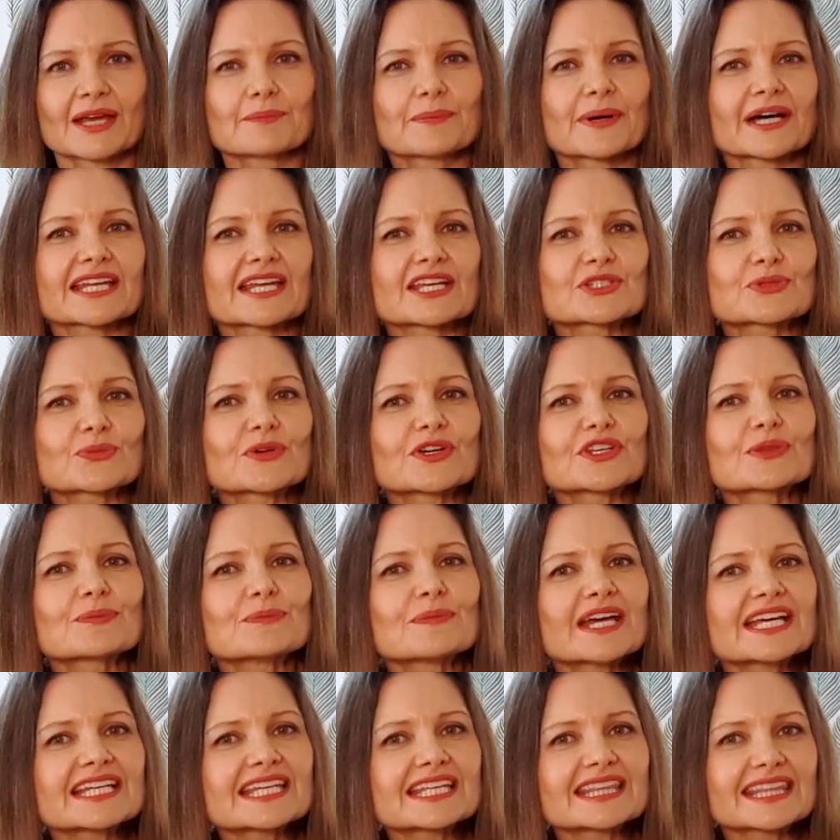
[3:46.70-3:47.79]
But as with
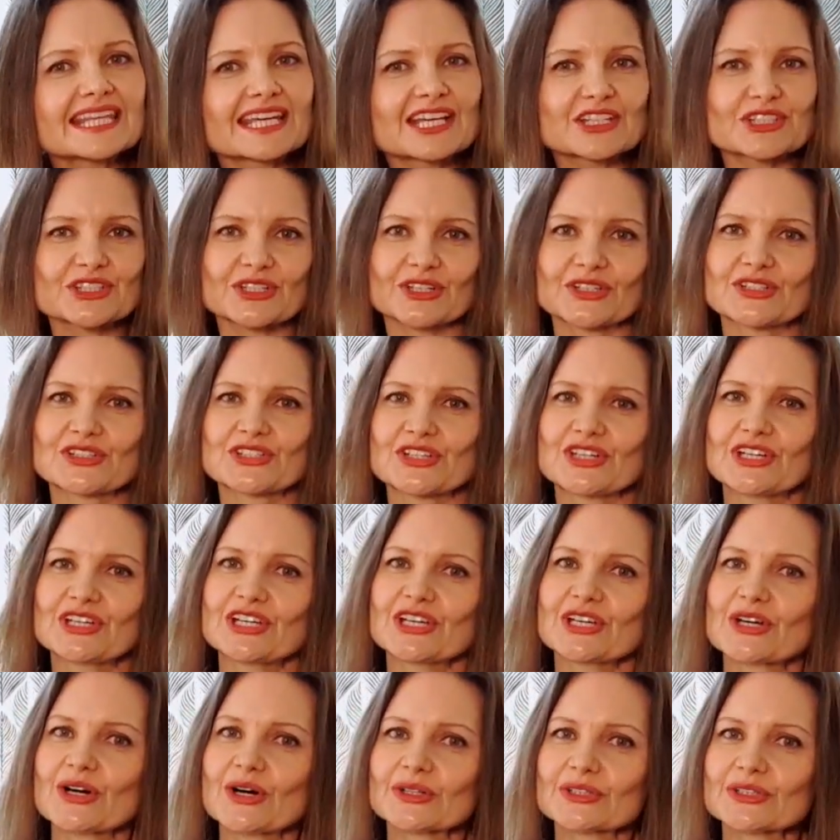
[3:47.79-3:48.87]
many things
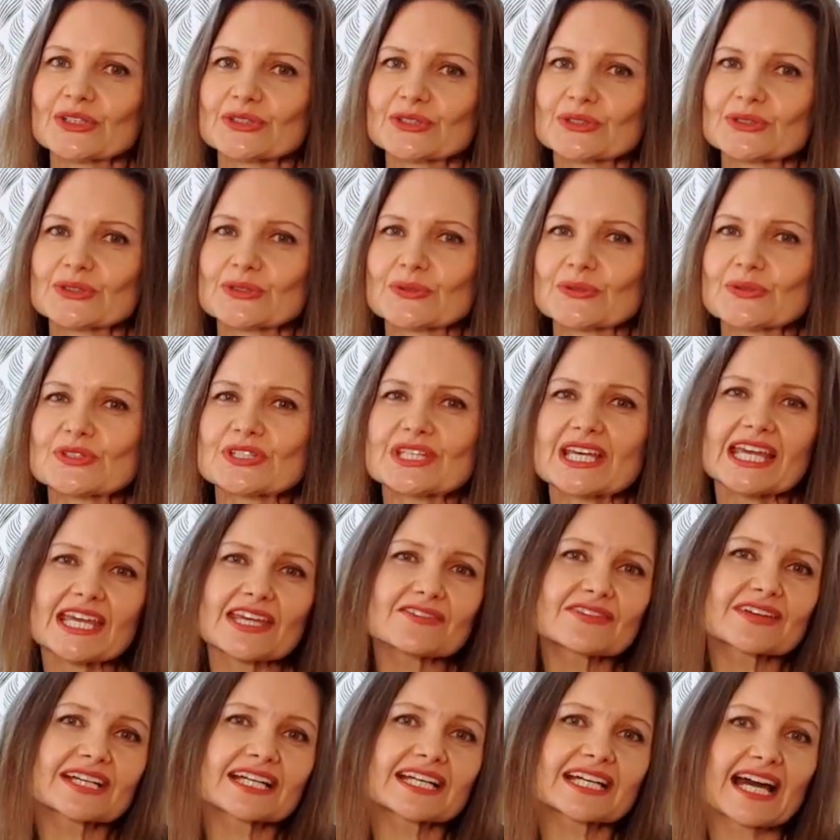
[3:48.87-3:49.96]
concerning Goldendoodles,
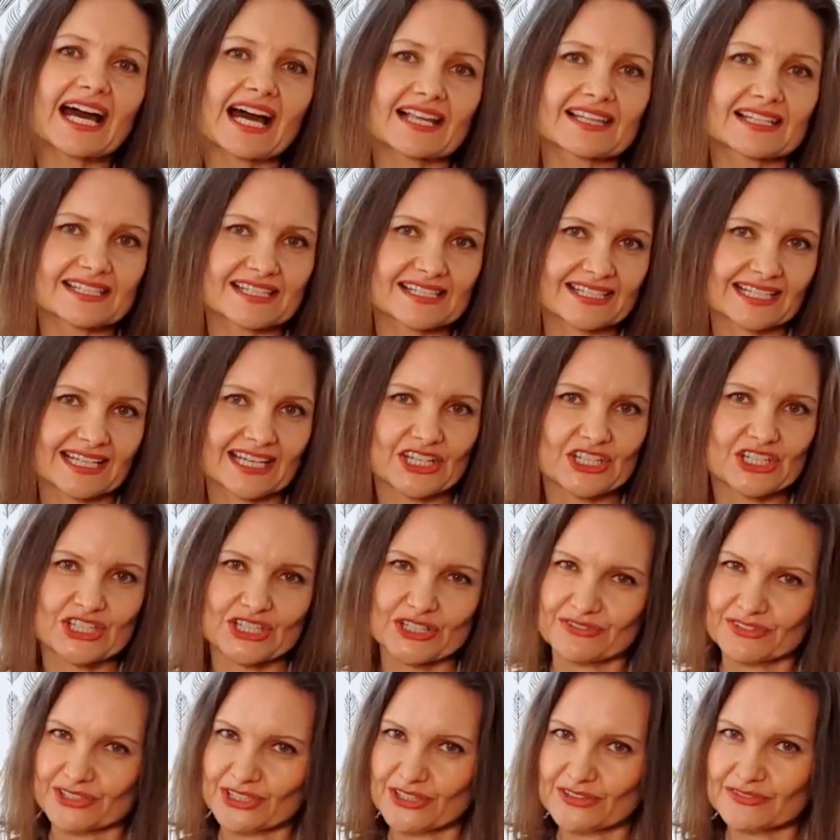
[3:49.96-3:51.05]
even colours can
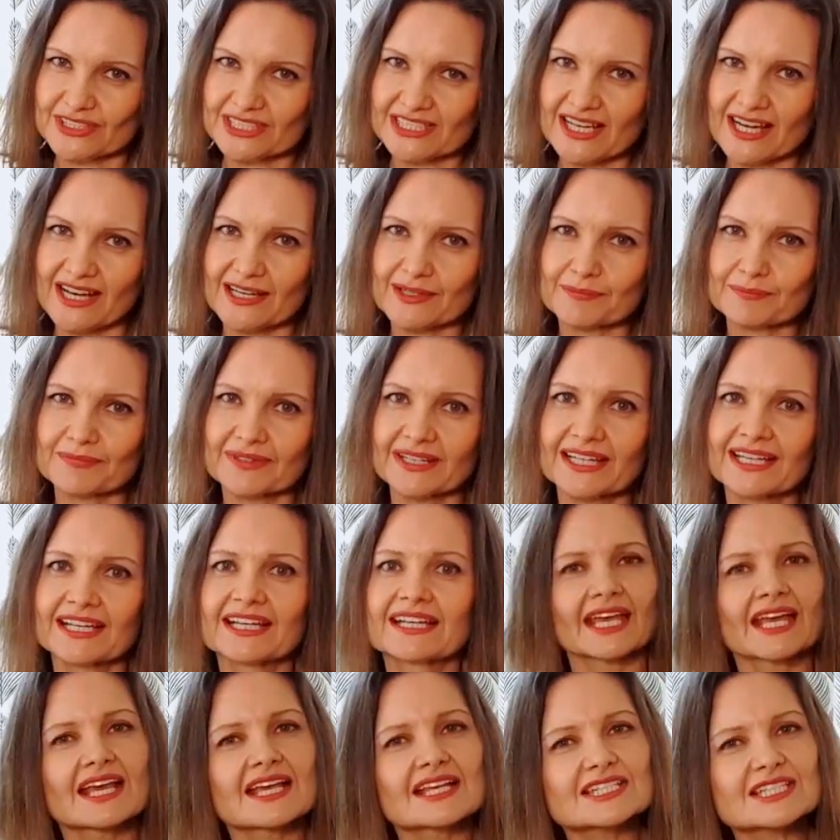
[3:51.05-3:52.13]
shift over time.
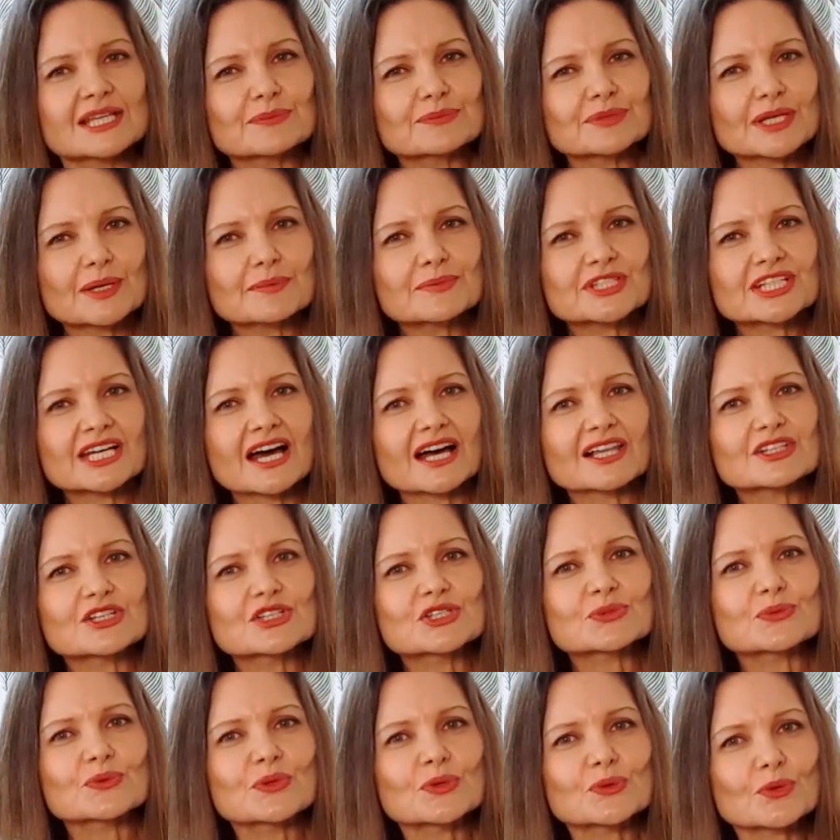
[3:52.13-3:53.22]
Sometimes
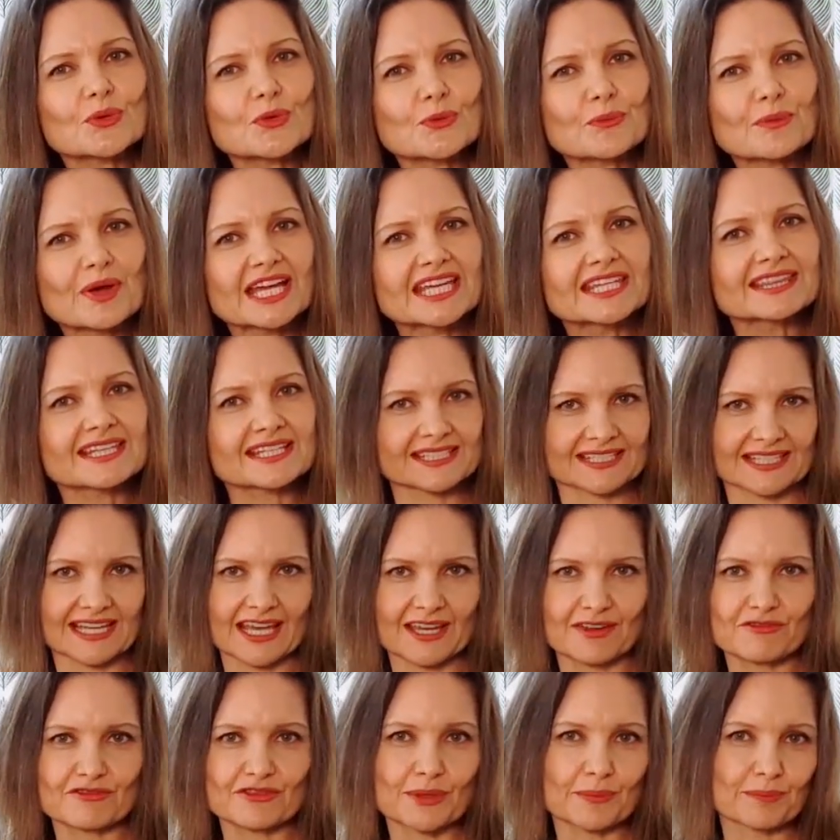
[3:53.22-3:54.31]
colours will remain the
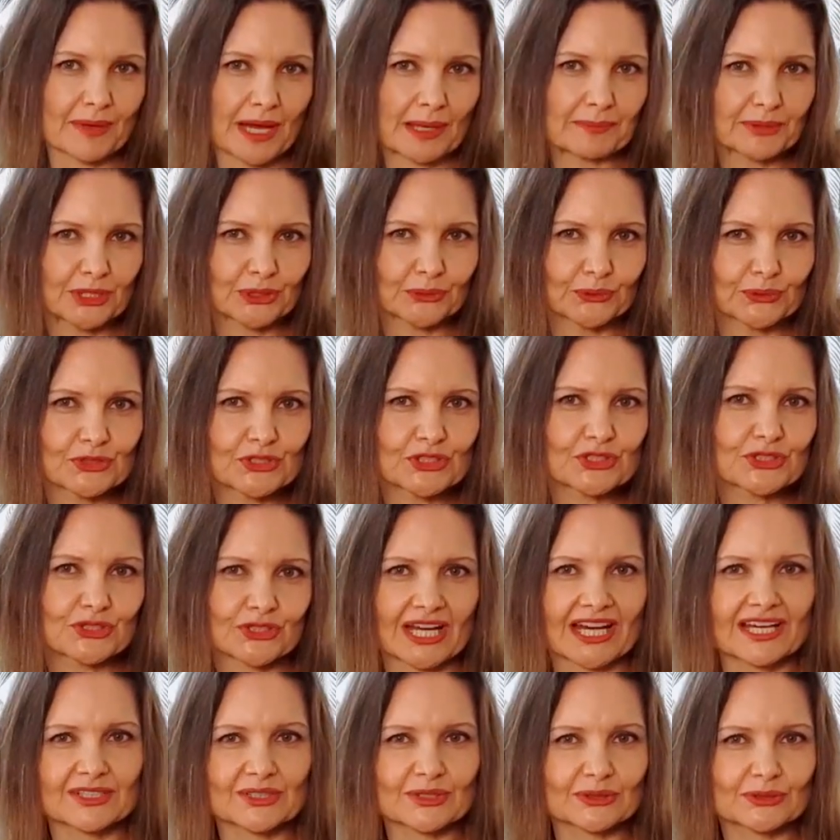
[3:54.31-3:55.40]
same from puppyhood
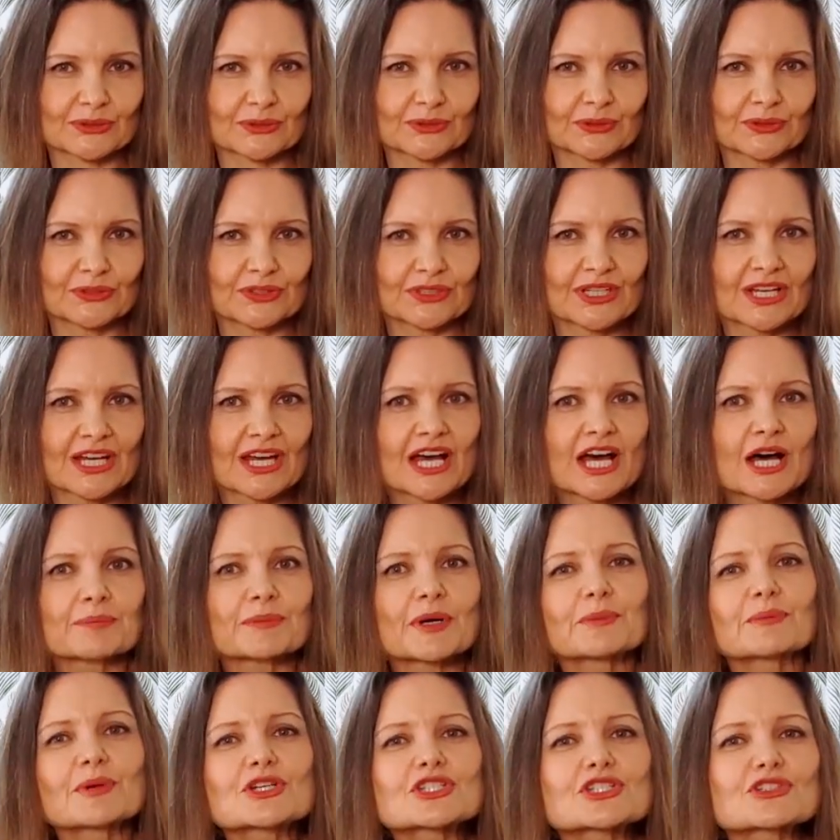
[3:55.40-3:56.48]
to adulthood,
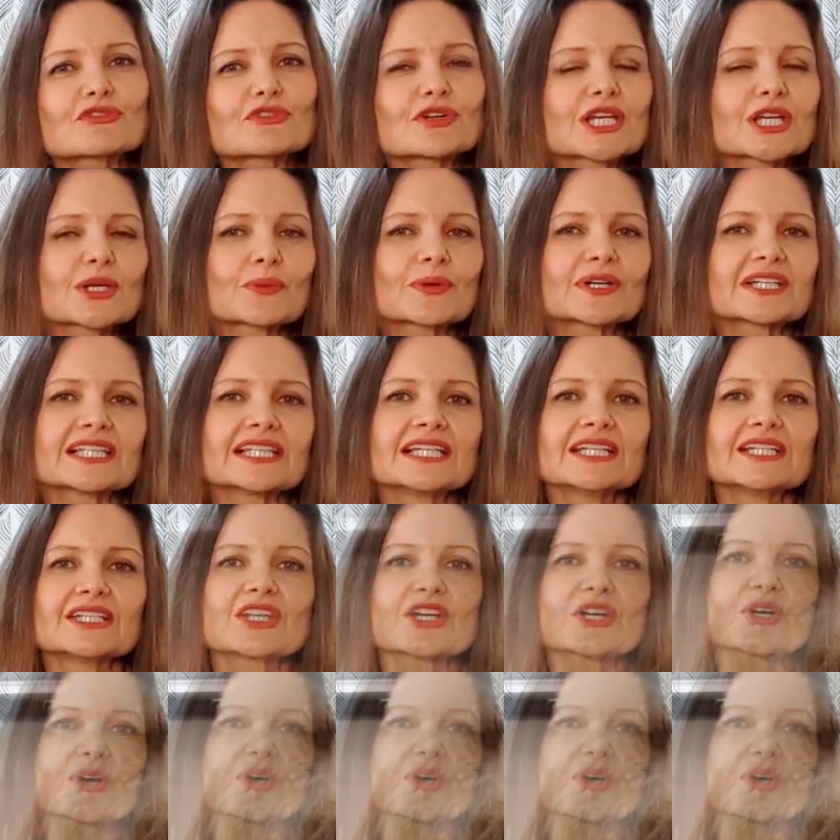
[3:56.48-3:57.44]
but most frequently the